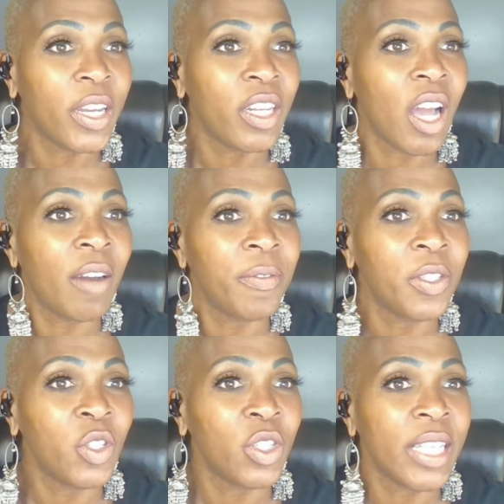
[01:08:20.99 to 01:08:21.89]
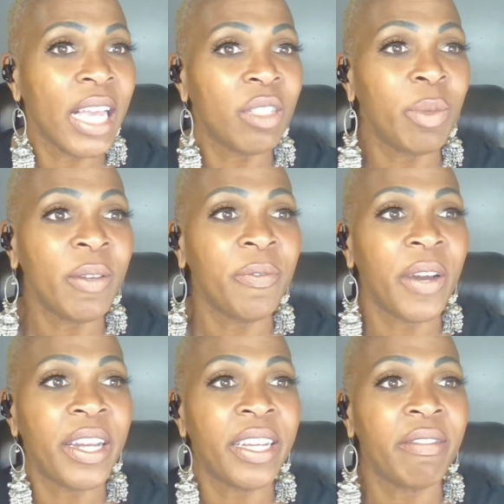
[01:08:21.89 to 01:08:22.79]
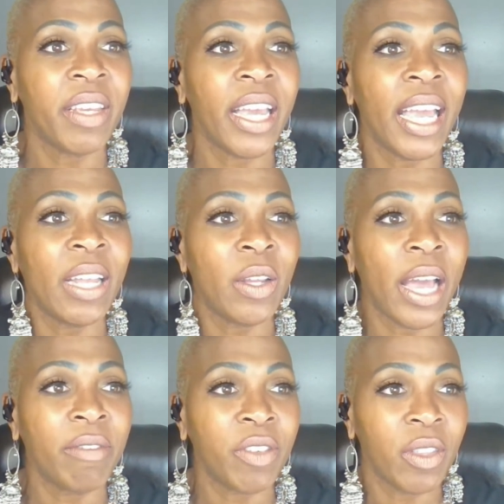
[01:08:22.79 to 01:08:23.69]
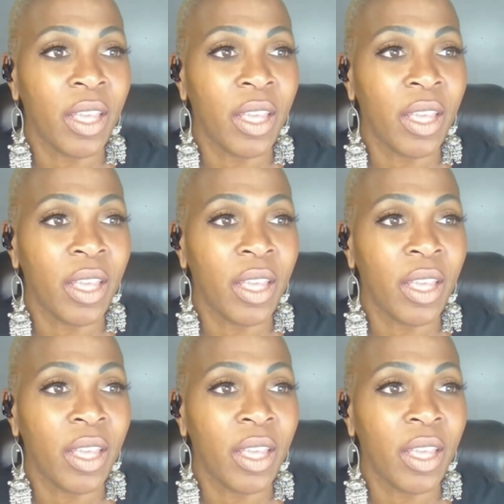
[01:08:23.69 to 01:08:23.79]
and officers has been fired after